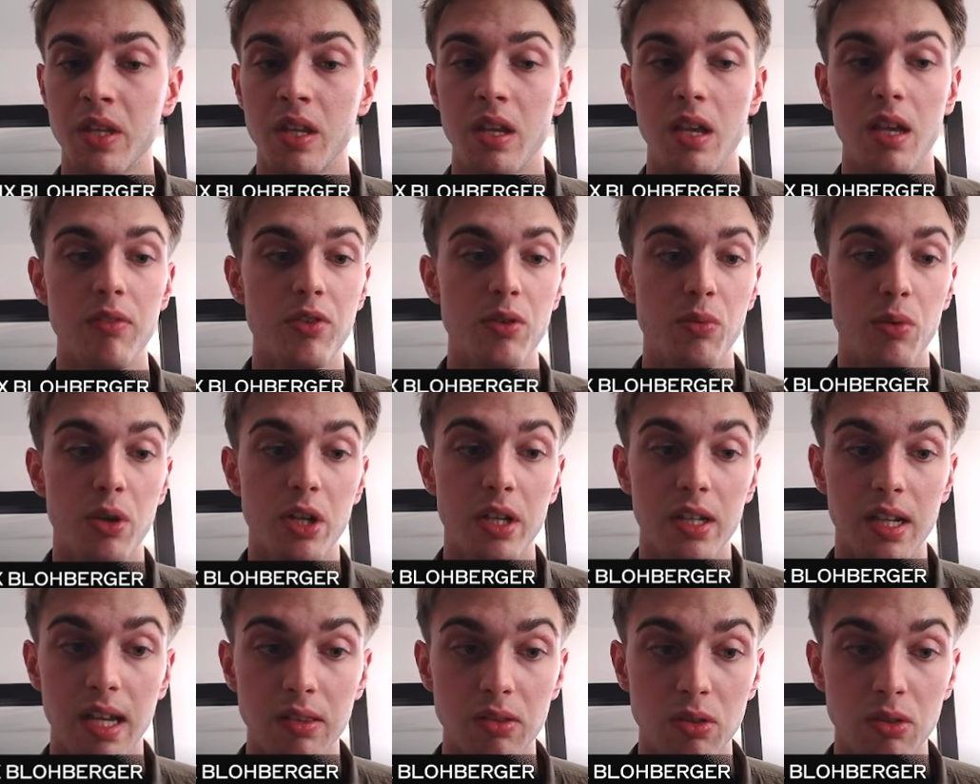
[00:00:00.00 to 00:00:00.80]
If you want
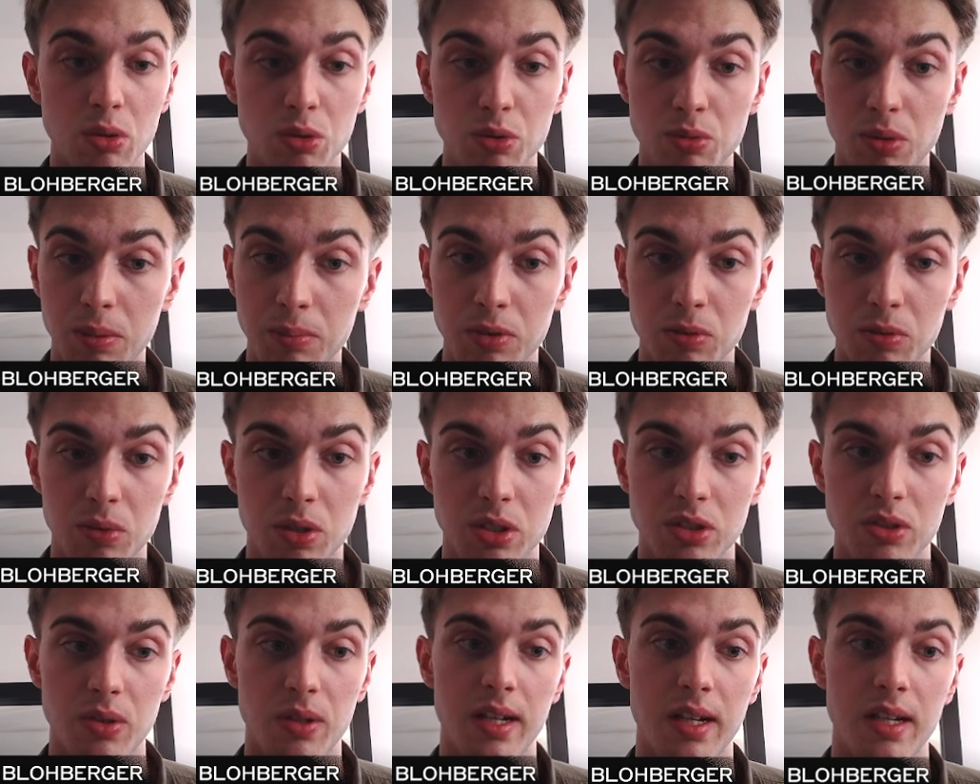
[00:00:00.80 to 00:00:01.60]
to get those
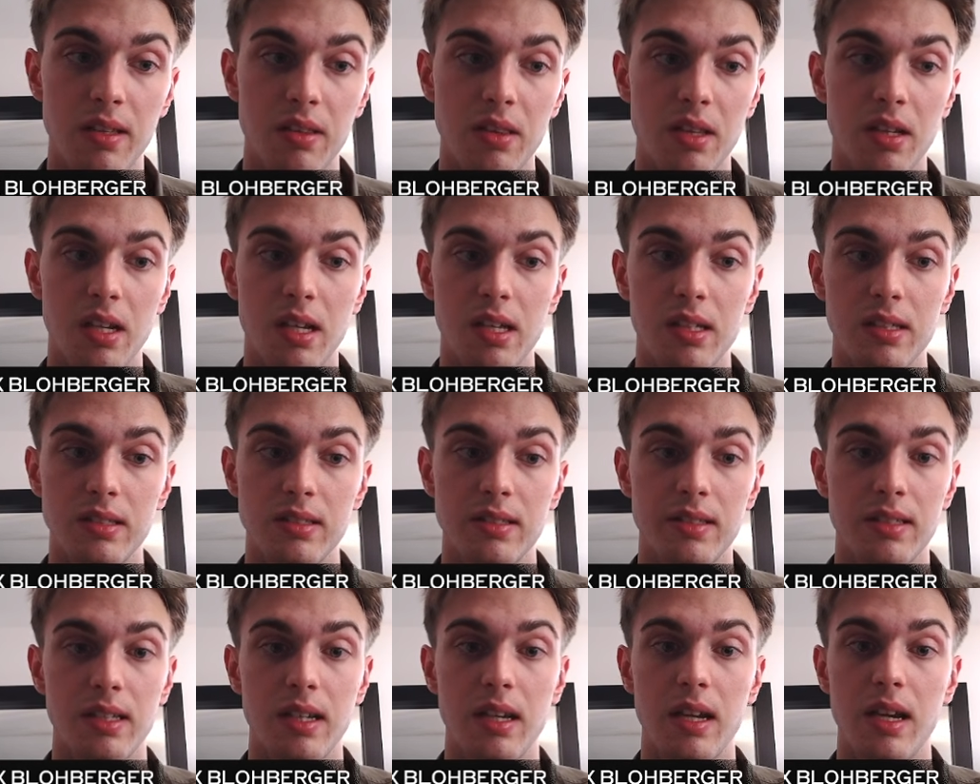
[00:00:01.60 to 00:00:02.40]
repertoires or anything
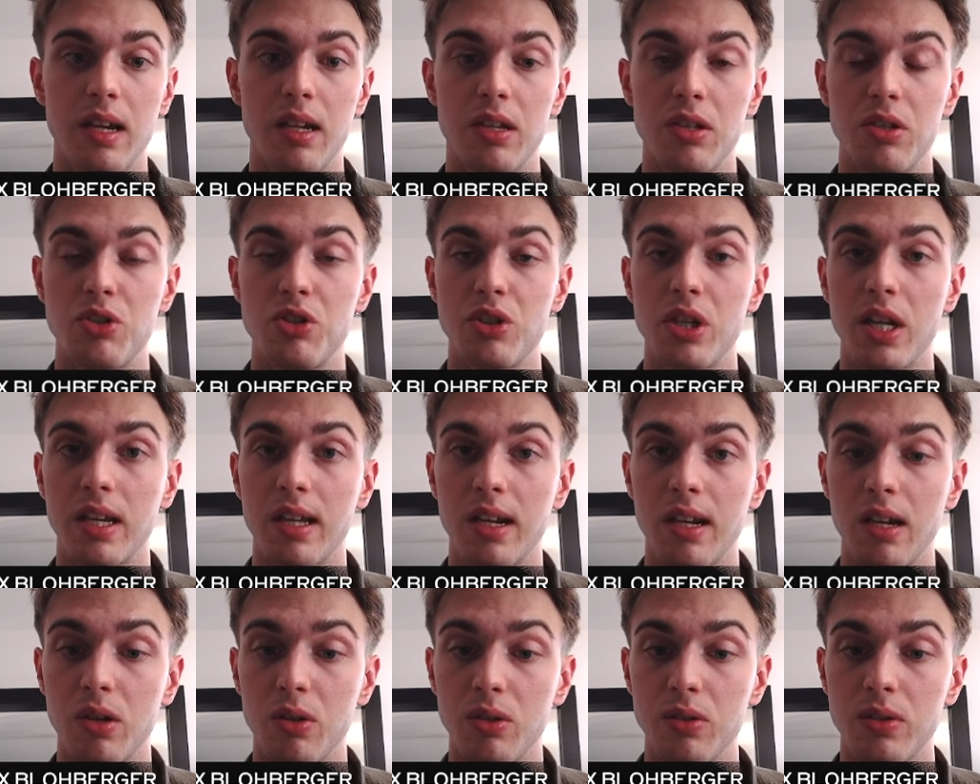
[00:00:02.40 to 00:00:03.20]
else, check
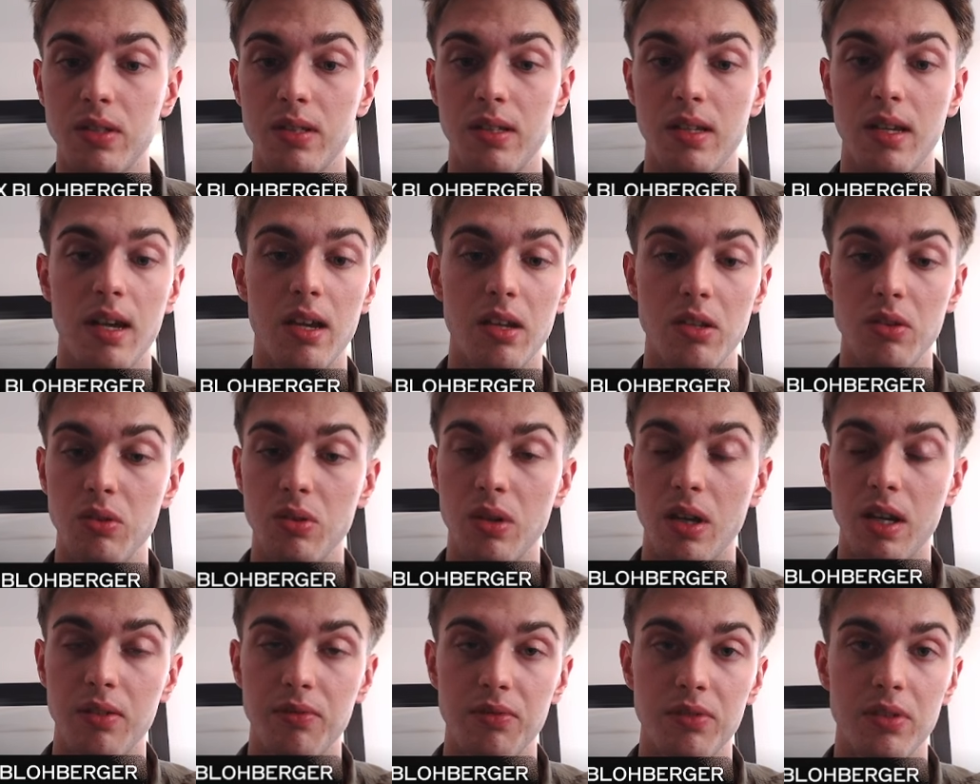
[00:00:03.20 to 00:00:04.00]
it out. You
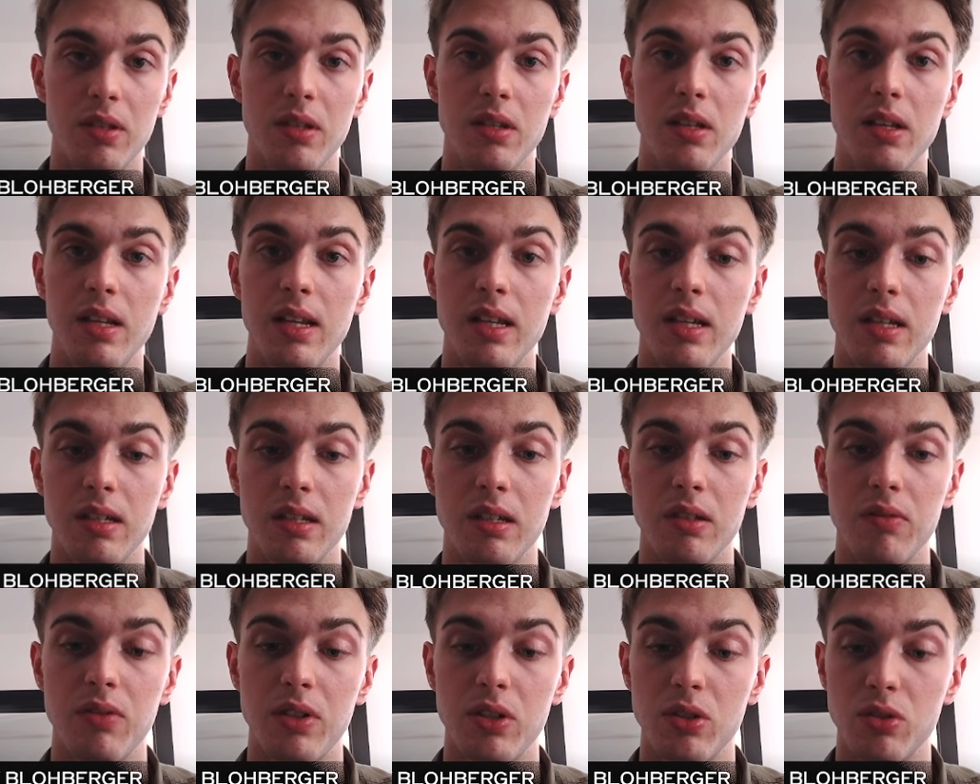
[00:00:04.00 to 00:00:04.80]
have the link
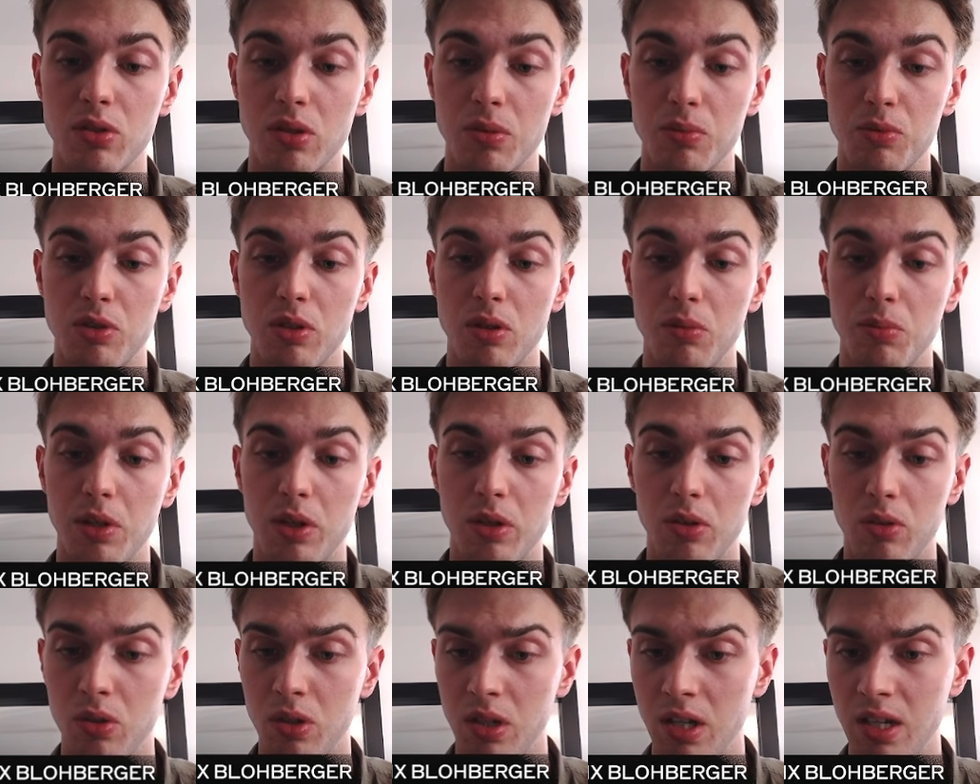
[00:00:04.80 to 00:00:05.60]
in the video description down
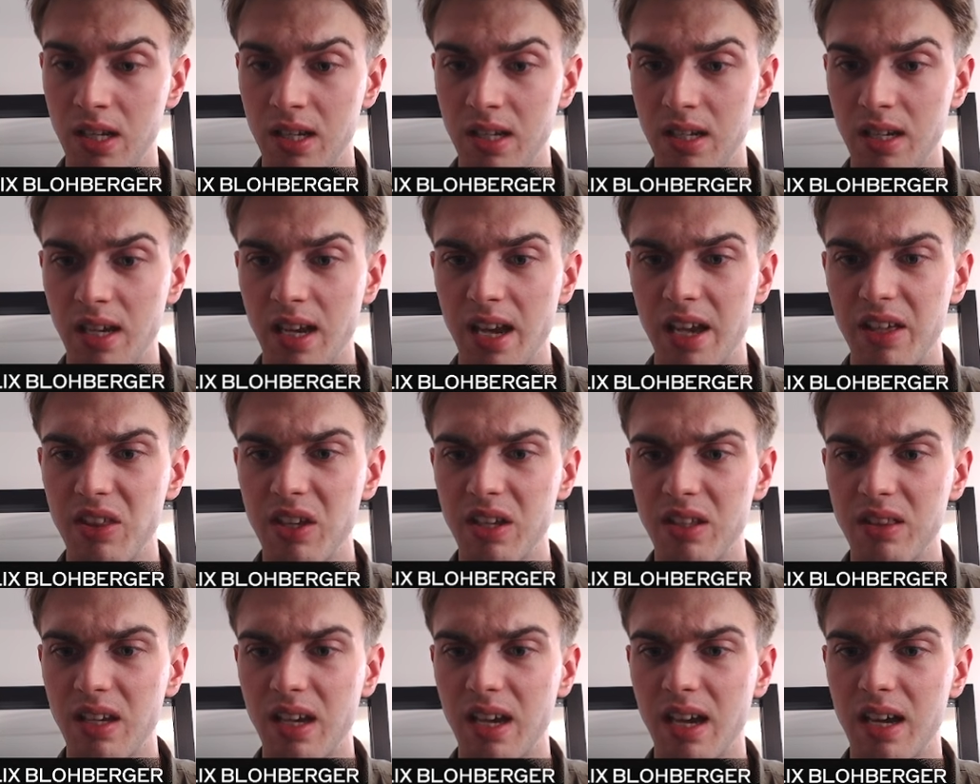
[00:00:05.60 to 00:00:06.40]
below. I
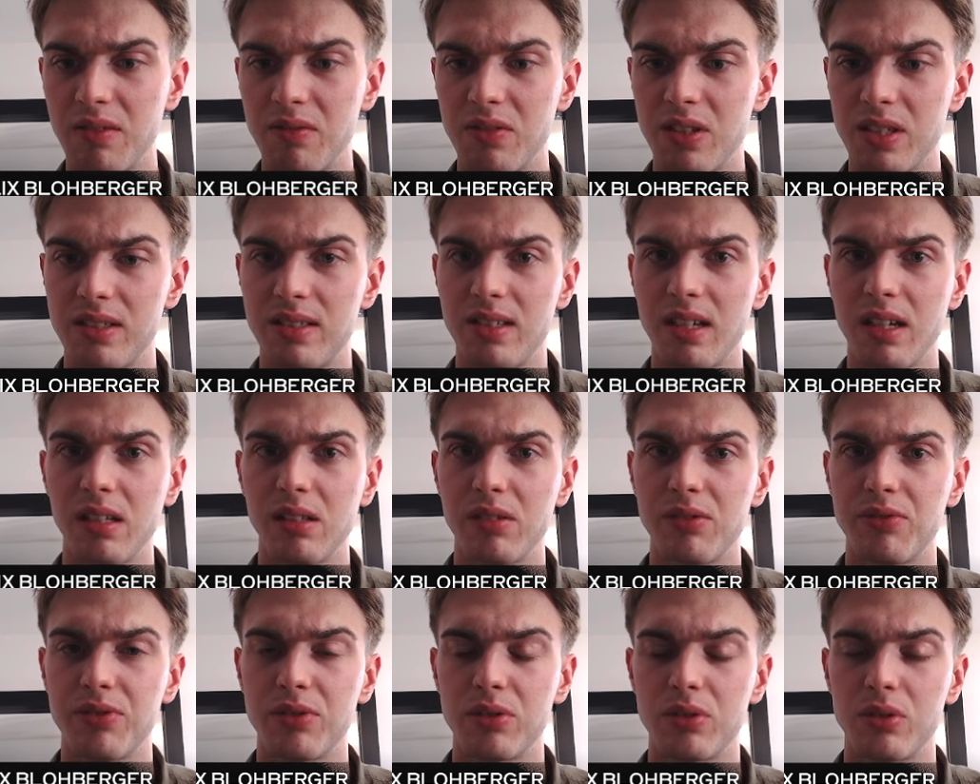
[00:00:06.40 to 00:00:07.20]
think they have the
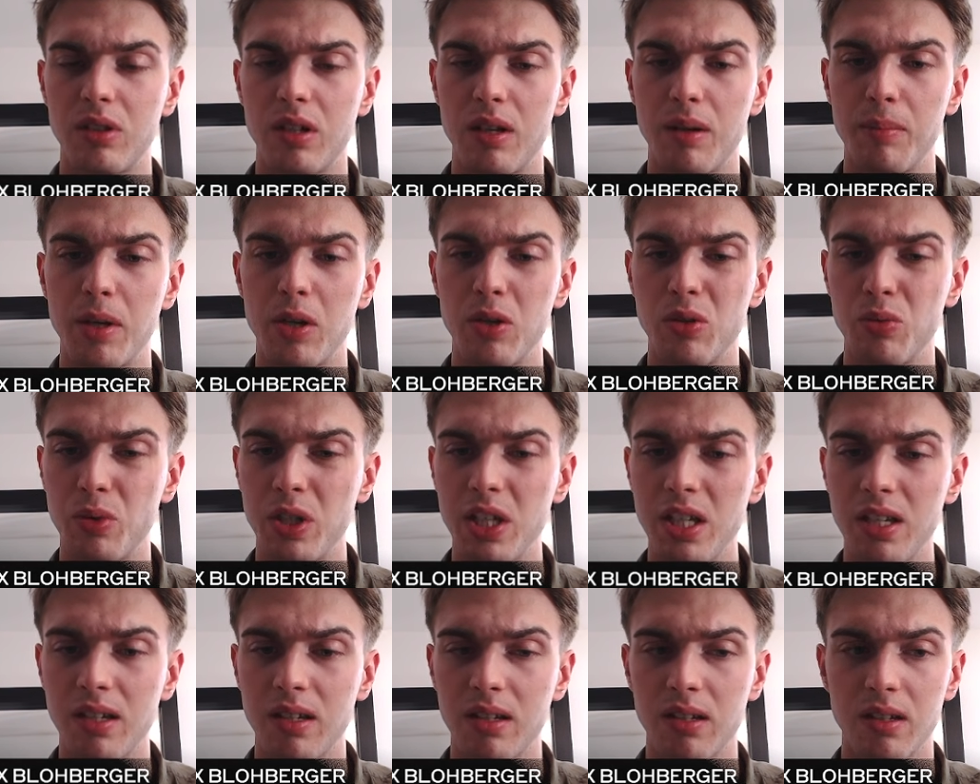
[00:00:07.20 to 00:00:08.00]
sale for about a
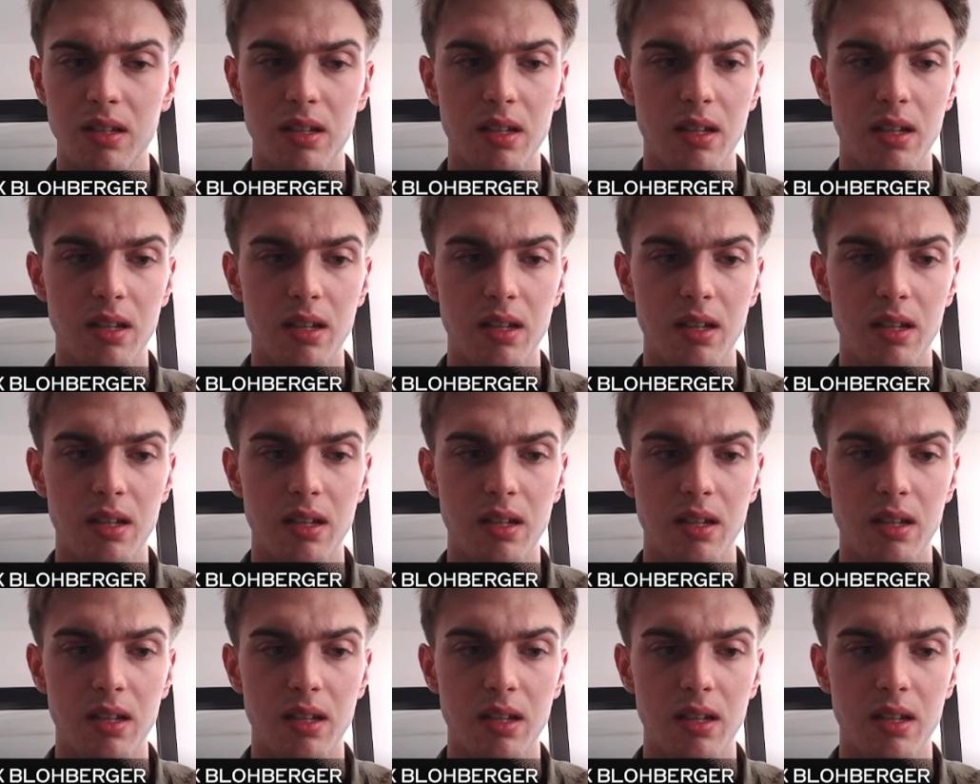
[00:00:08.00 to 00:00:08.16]
week.